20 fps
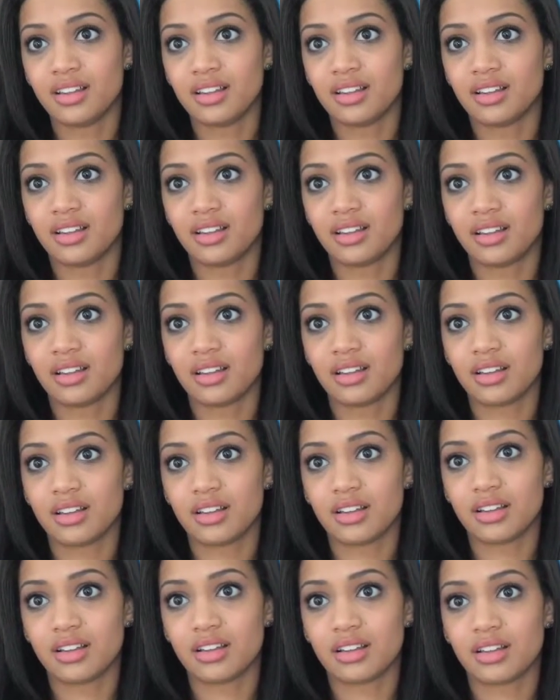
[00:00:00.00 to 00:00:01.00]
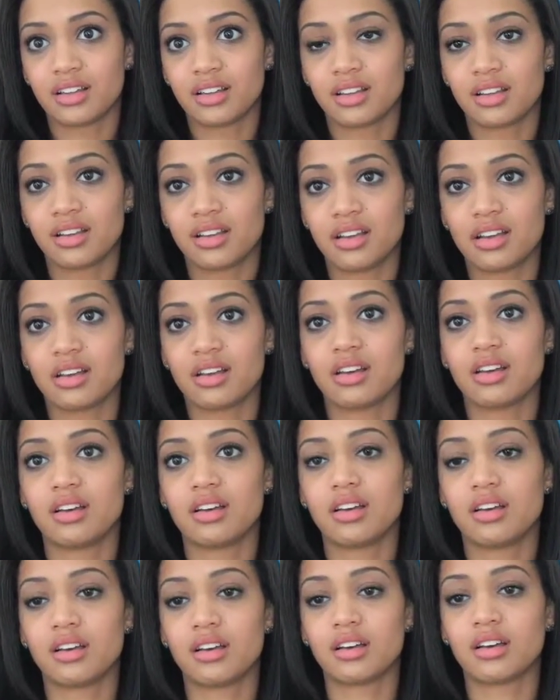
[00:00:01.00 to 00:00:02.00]

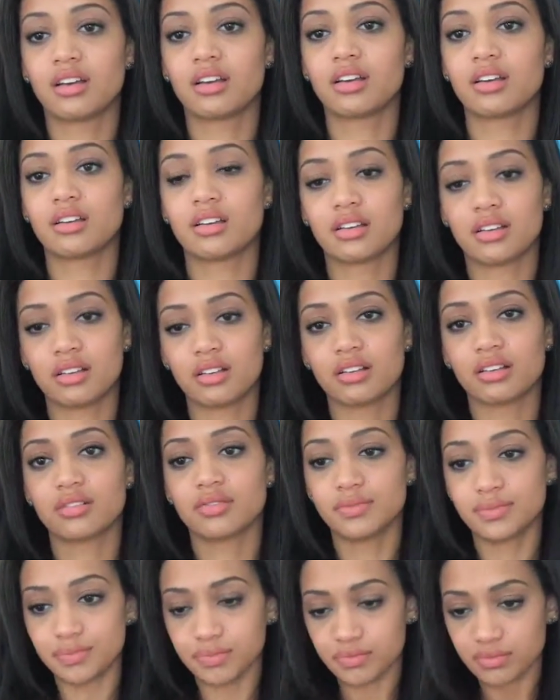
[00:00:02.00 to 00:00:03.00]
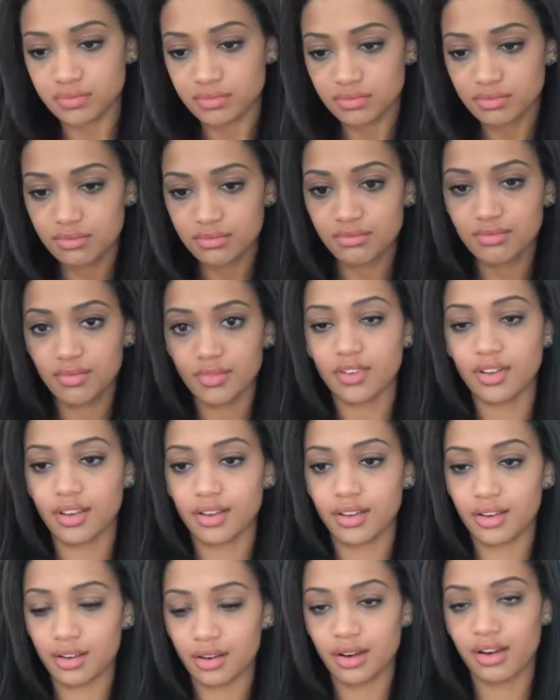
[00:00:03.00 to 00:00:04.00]
Nobody speaks.